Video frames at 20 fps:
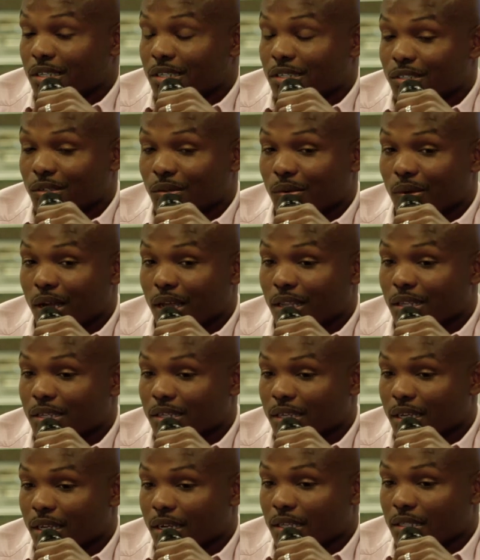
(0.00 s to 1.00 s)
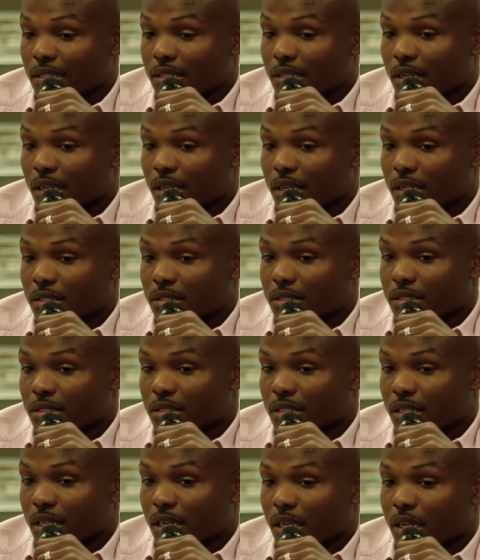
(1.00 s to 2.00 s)
So I look at it
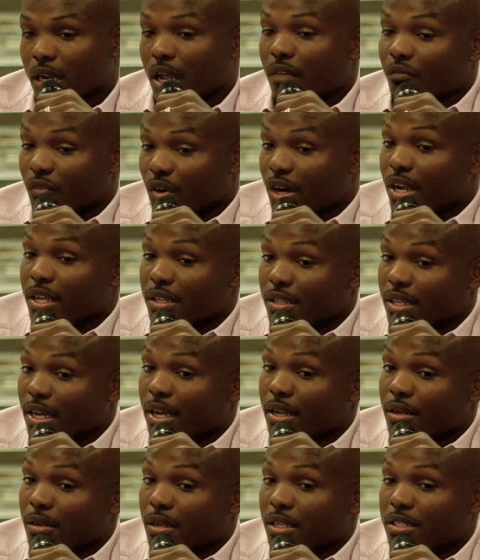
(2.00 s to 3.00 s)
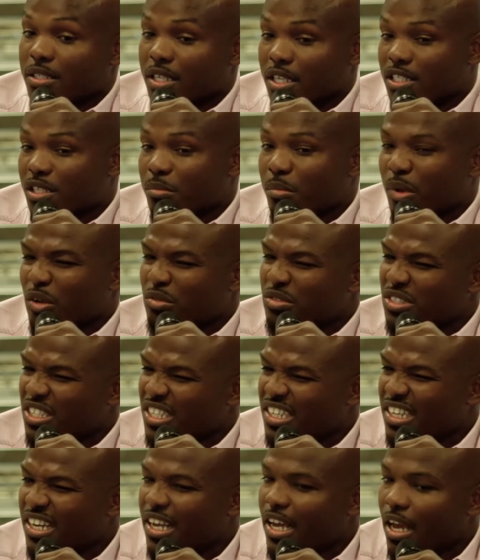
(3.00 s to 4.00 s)
as and I've read that it takes about
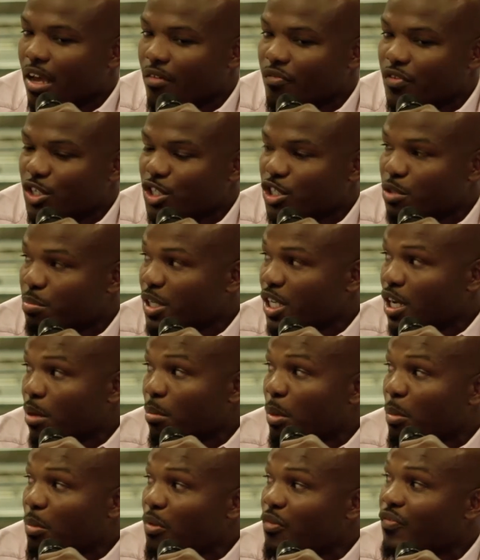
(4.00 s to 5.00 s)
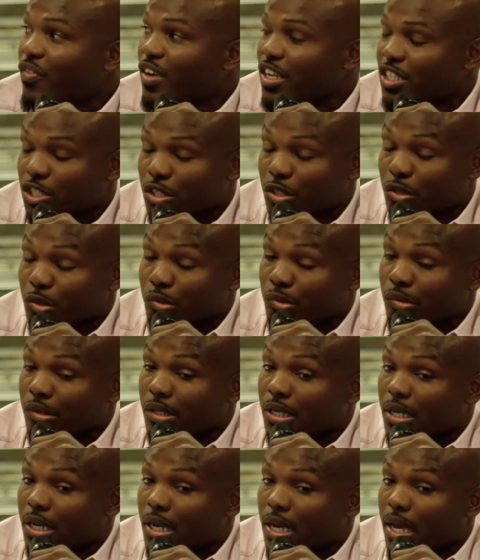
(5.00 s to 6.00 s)
10 and a half years to become a professional
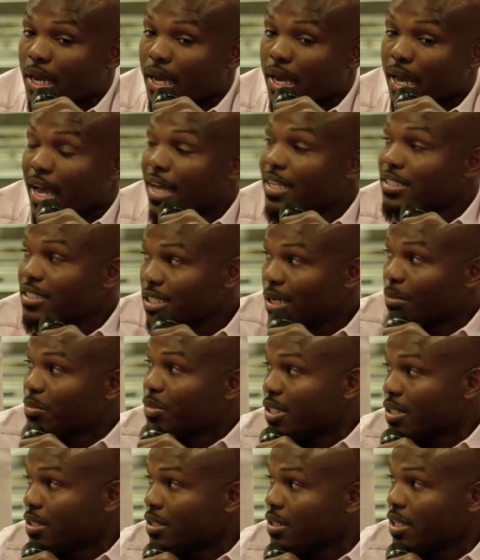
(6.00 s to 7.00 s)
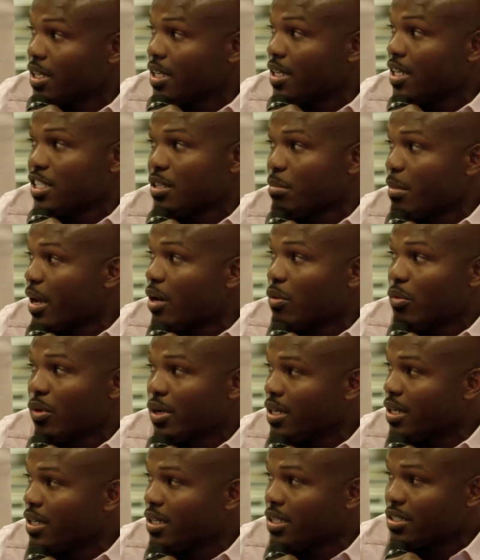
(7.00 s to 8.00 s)
at something. It doesn't matter
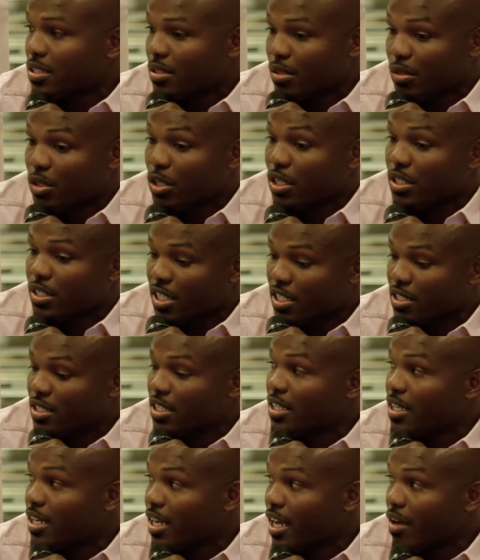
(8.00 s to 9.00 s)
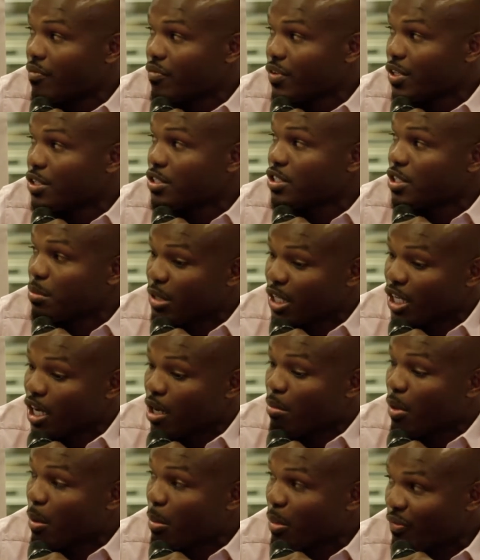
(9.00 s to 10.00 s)
what it is, it takes 10 and a half years to
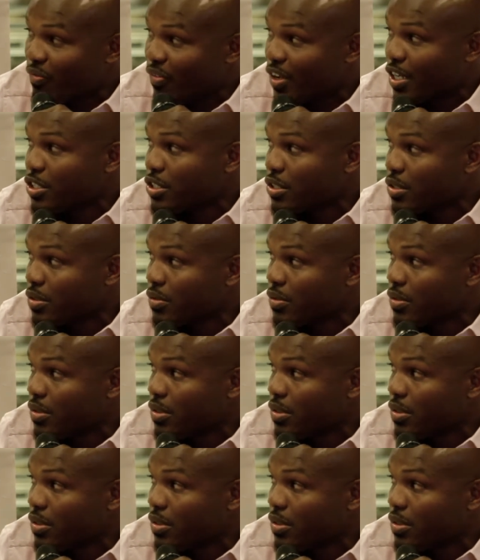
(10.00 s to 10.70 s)
become a professional,